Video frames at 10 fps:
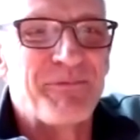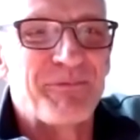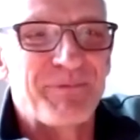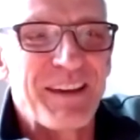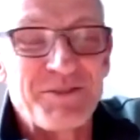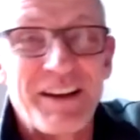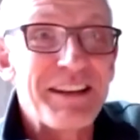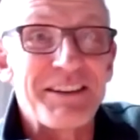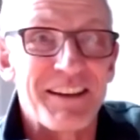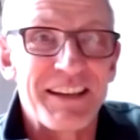So I
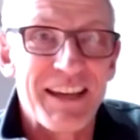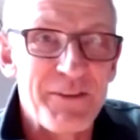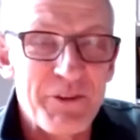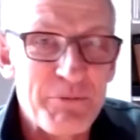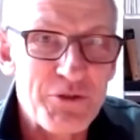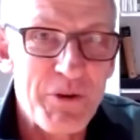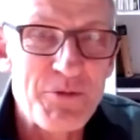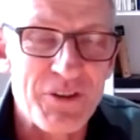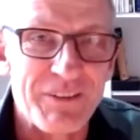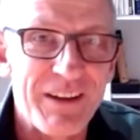did. I gave her the
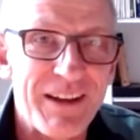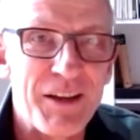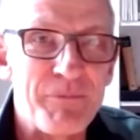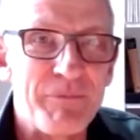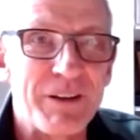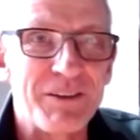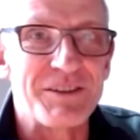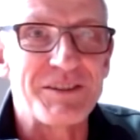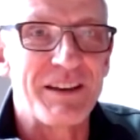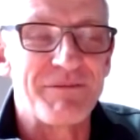prescription because
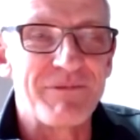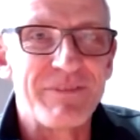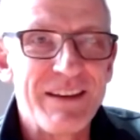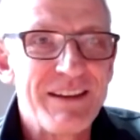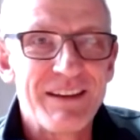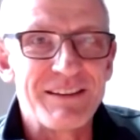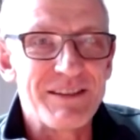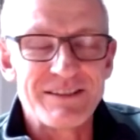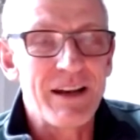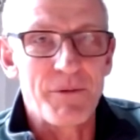she said,
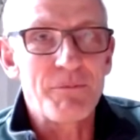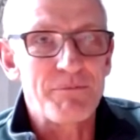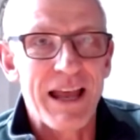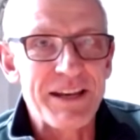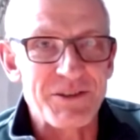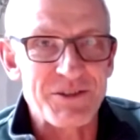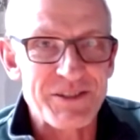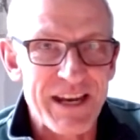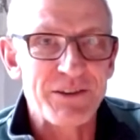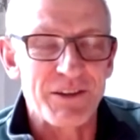"I'm not planning to
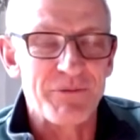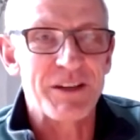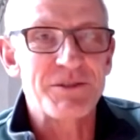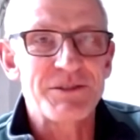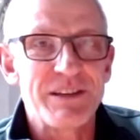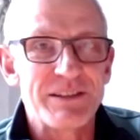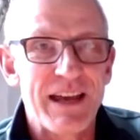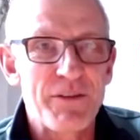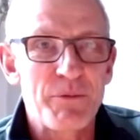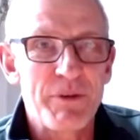take them. I just need to
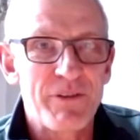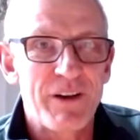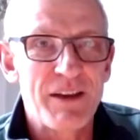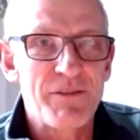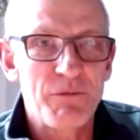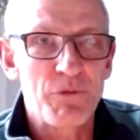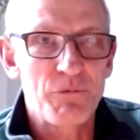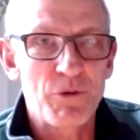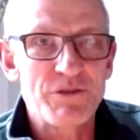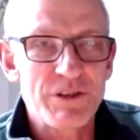have them if I ever
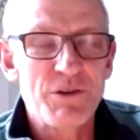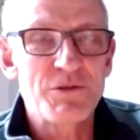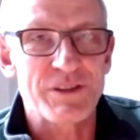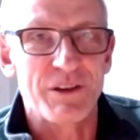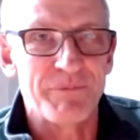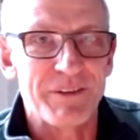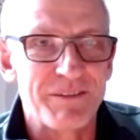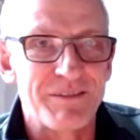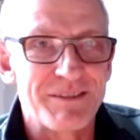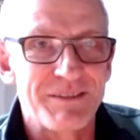want to use them."
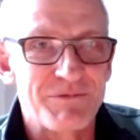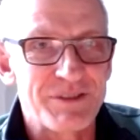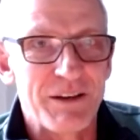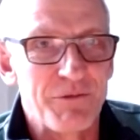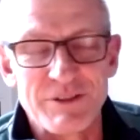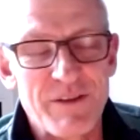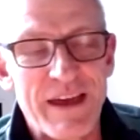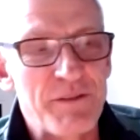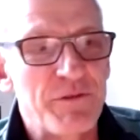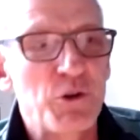And so did
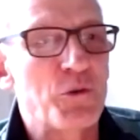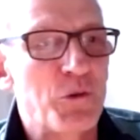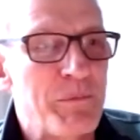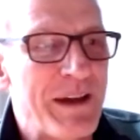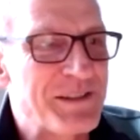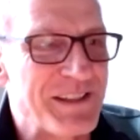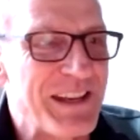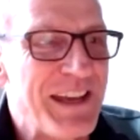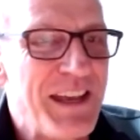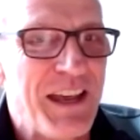that, forgot all about it.
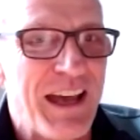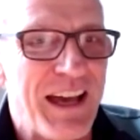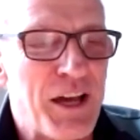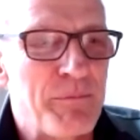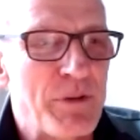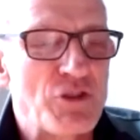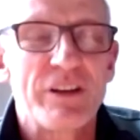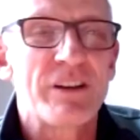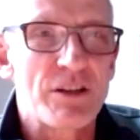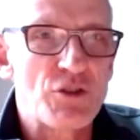But she and
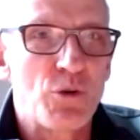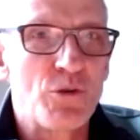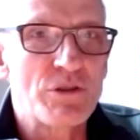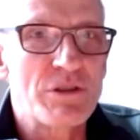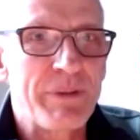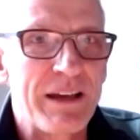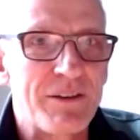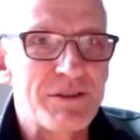I talked about